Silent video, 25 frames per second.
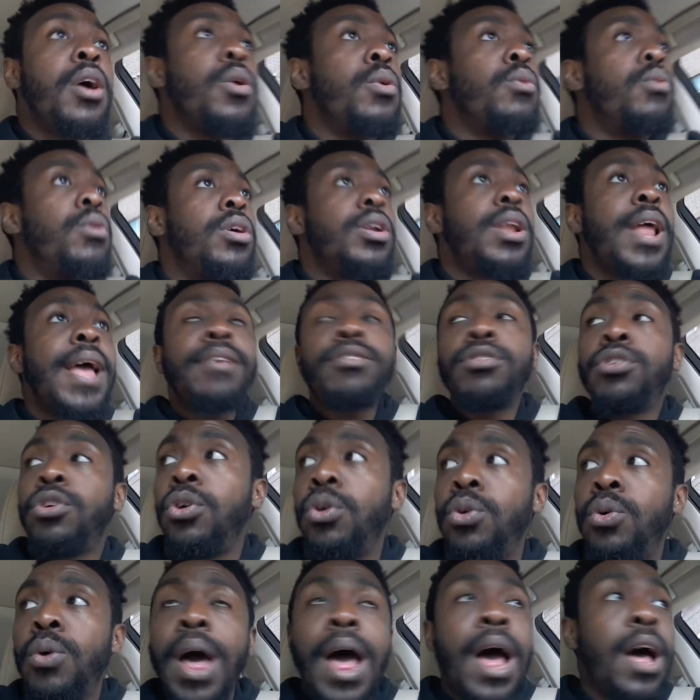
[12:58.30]
Well, that's
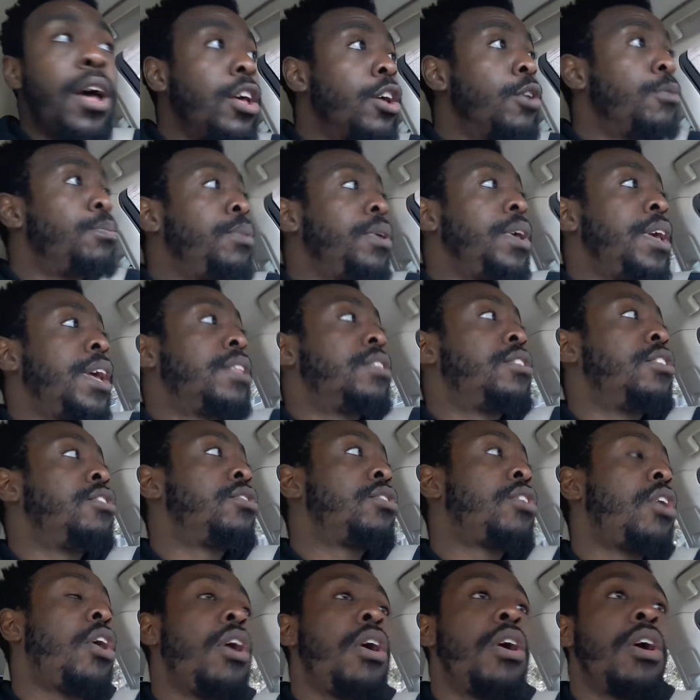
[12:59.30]
cool. I'll help you get this
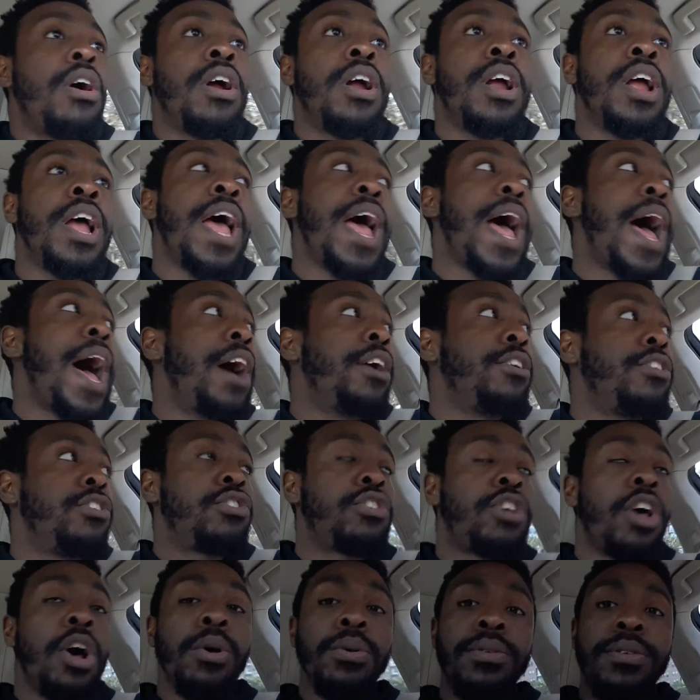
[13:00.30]
car. I'll
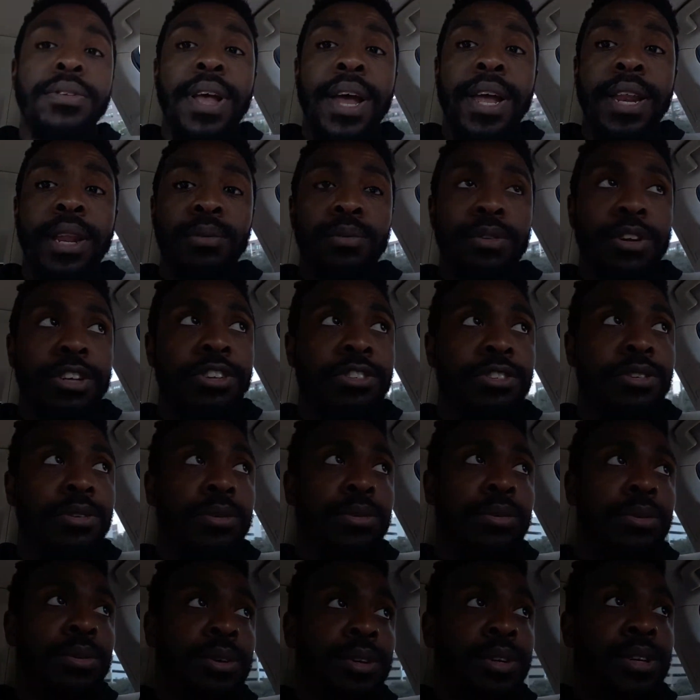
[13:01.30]
just co-sign it with
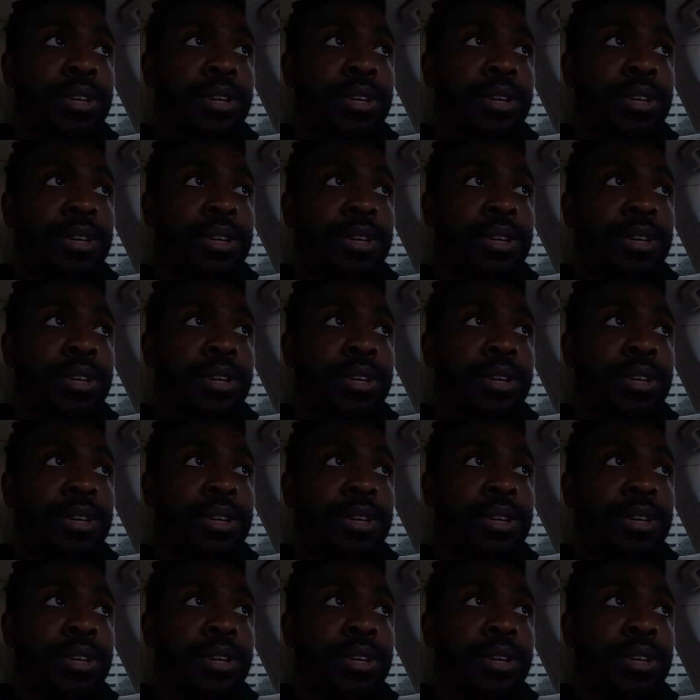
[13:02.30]
you,